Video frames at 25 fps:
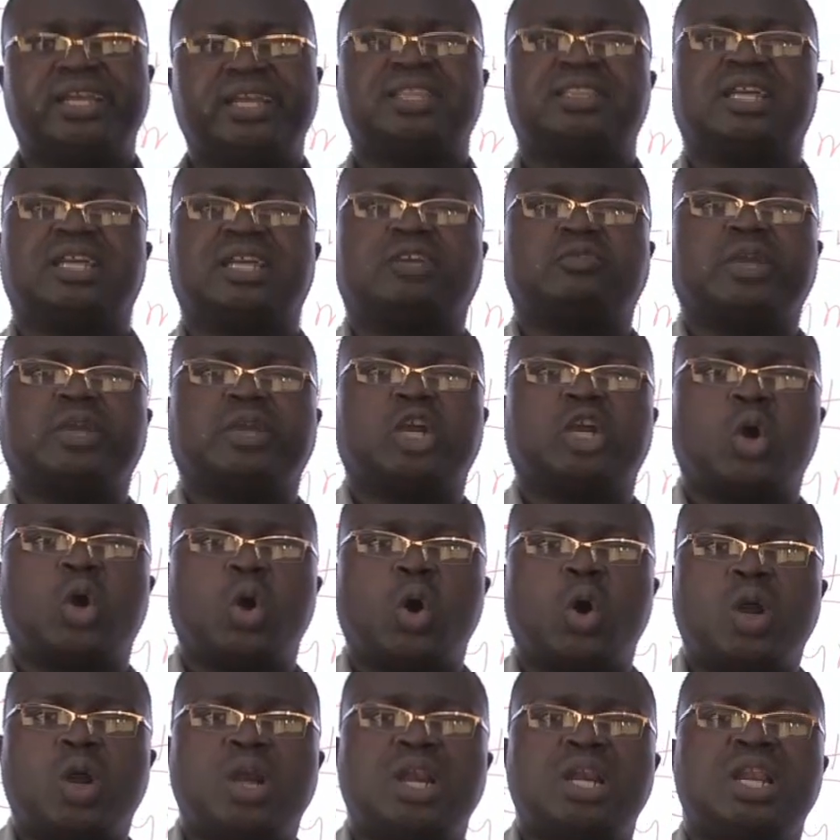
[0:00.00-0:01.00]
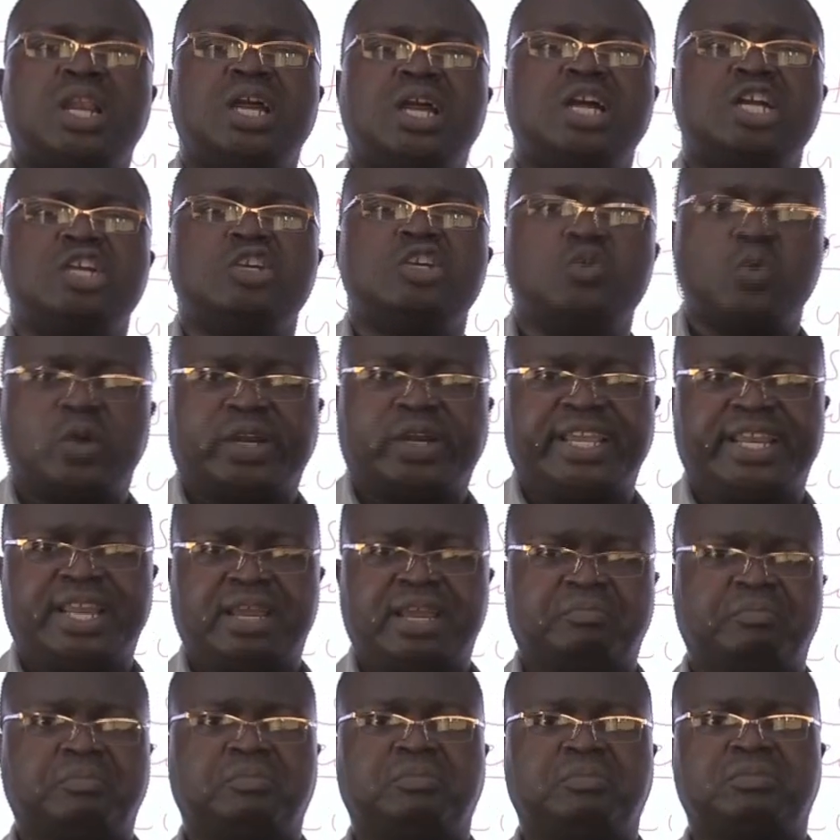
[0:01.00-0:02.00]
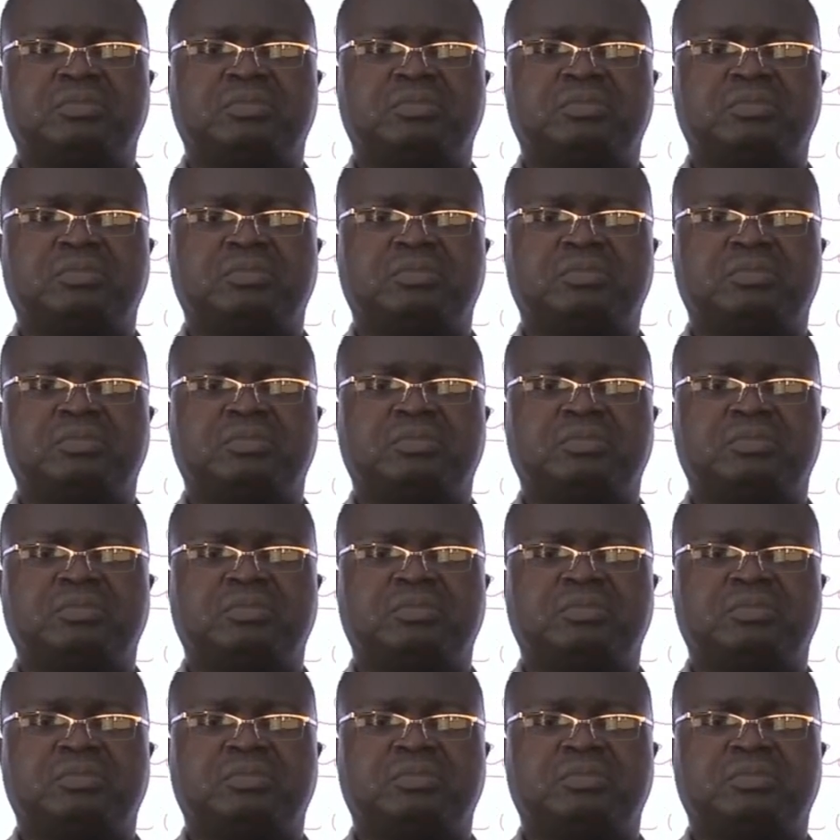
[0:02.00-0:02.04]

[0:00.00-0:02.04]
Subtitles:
that we call duodenum.